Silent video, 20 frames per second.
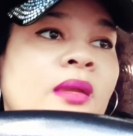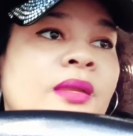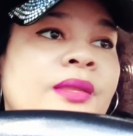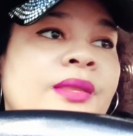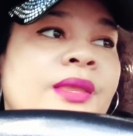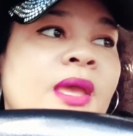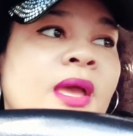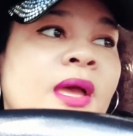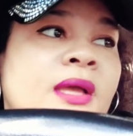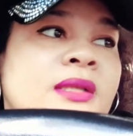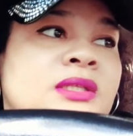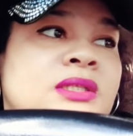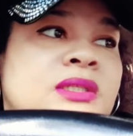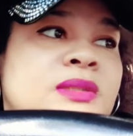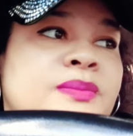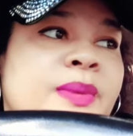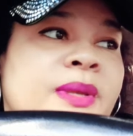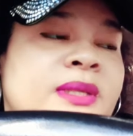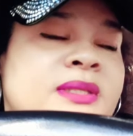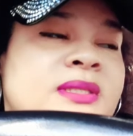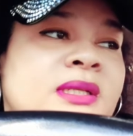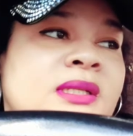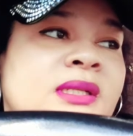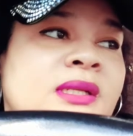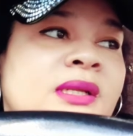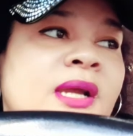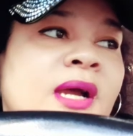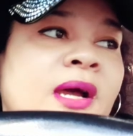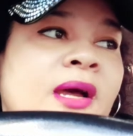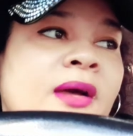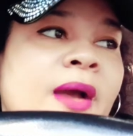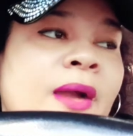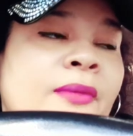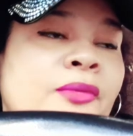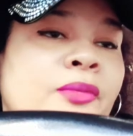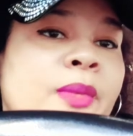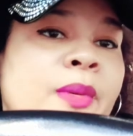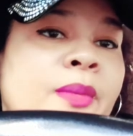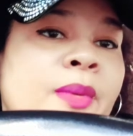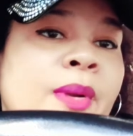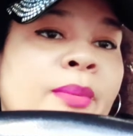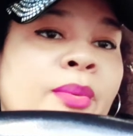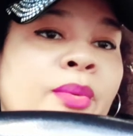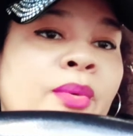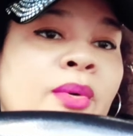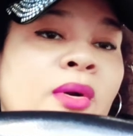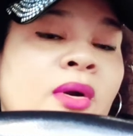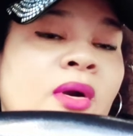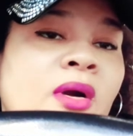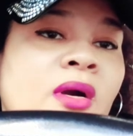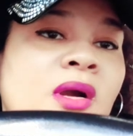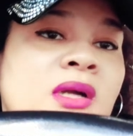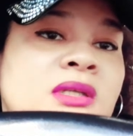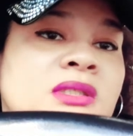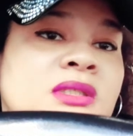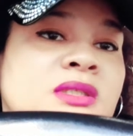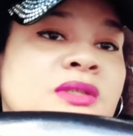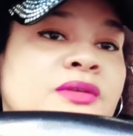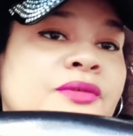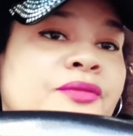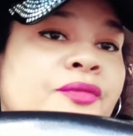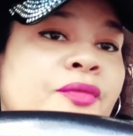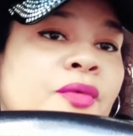yeah, just basically, I remember I pulled cards